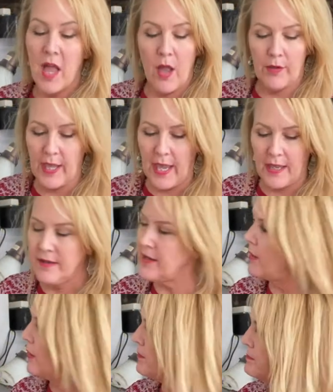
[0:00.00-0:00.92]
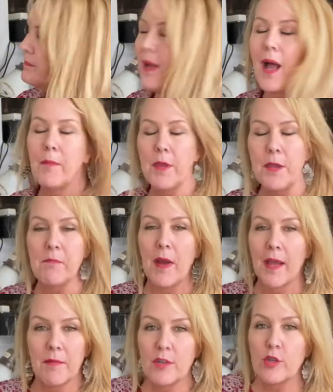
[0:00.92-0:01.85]
Okay, now I'm in
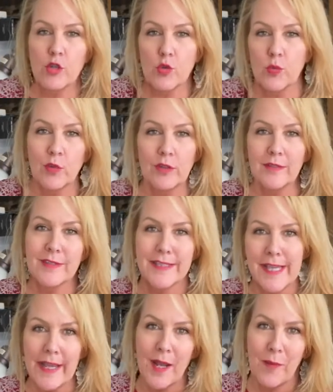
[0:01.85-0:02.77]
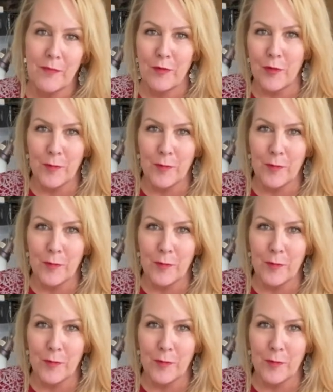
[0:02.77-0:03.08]
my usual setup for